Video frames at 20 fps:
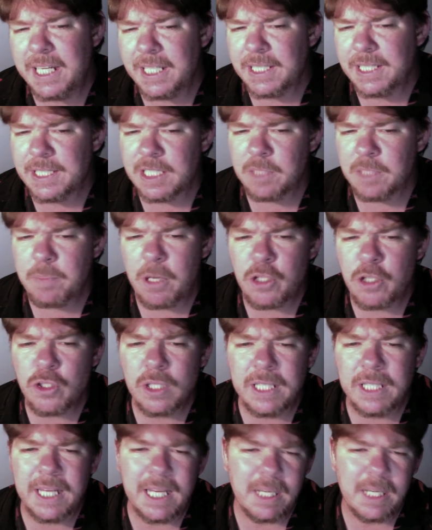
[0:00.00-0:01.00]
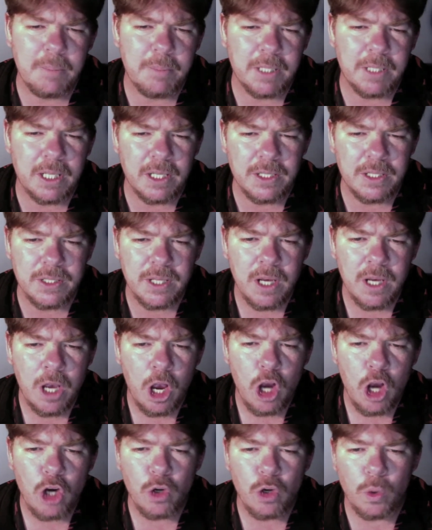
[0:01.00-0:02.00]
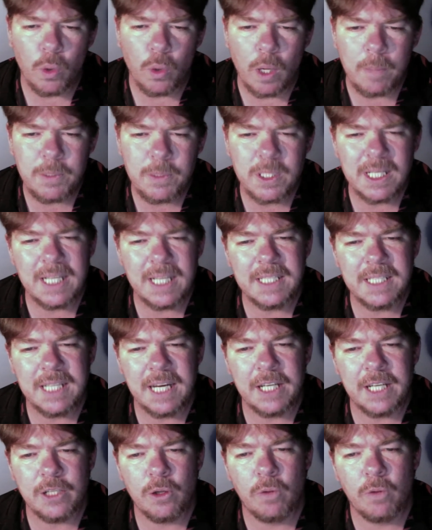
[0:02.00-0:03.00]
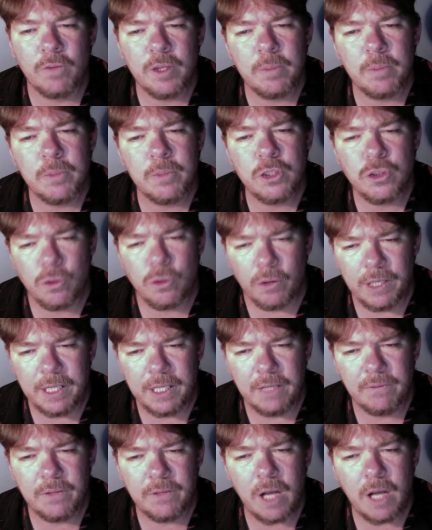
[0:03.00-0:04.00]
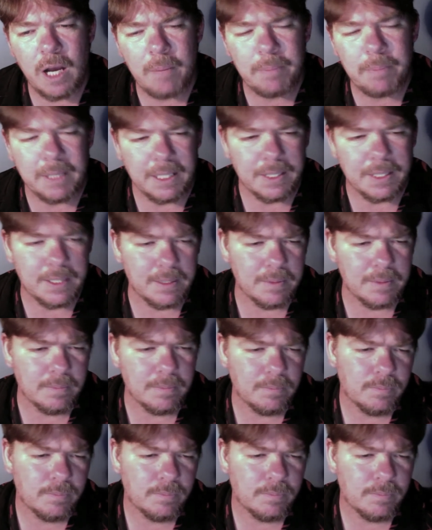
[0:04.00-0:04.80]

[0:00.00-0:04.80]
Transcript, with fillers: and specially hidden because corruption had taken over the majority of copies.